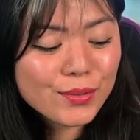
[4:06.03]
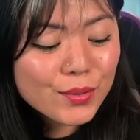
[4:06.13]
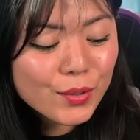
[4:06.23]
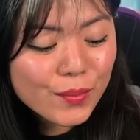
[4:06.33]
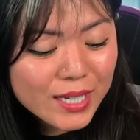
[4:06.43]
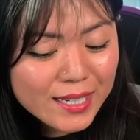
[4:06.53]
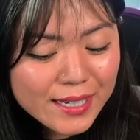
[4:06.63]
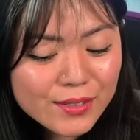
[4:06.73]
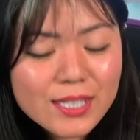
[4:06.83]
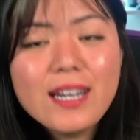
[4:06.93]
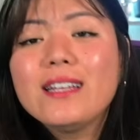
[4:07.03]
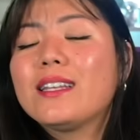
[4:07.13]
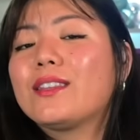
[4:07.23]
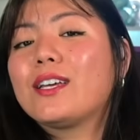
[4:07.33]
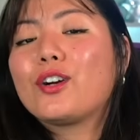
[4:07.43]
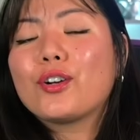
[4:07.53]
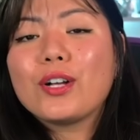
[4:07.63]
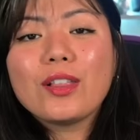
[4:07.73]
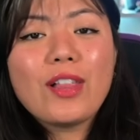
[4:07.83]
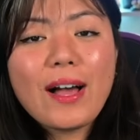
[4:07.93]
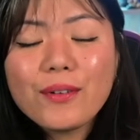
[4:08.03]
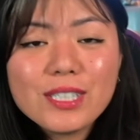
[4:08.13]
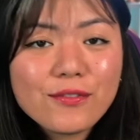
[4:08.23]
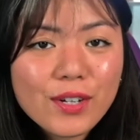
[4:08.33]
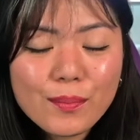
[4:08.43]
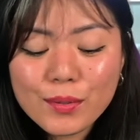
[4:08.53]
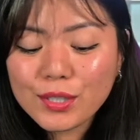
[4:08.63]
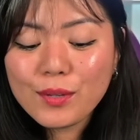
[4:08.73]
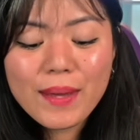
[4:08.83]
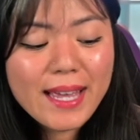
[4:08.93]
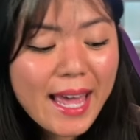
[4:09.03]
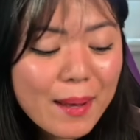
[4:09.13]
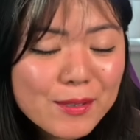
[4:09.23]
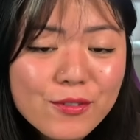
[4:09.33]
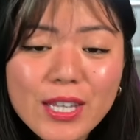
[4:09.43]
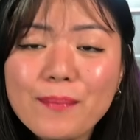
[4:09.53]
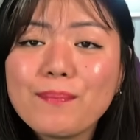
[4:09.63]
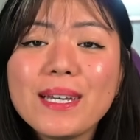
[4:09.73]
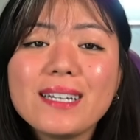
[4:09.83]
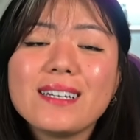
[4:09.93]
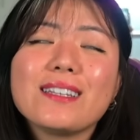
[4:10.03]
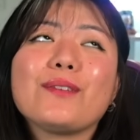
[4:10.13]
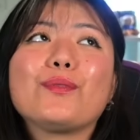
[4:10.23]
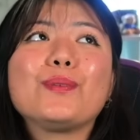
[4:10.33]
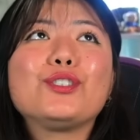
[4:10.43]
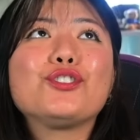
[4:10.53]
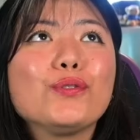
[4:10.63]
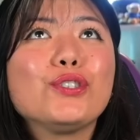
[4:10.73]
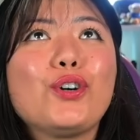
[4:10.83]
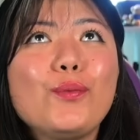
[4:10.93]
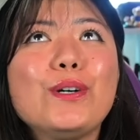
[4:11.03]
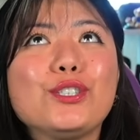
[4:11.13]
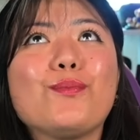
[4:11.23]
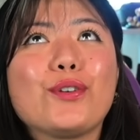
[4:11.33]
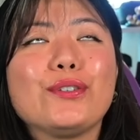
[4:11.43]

Google already announced that they are allowing developers to make apps for them, meaning they will be just so much more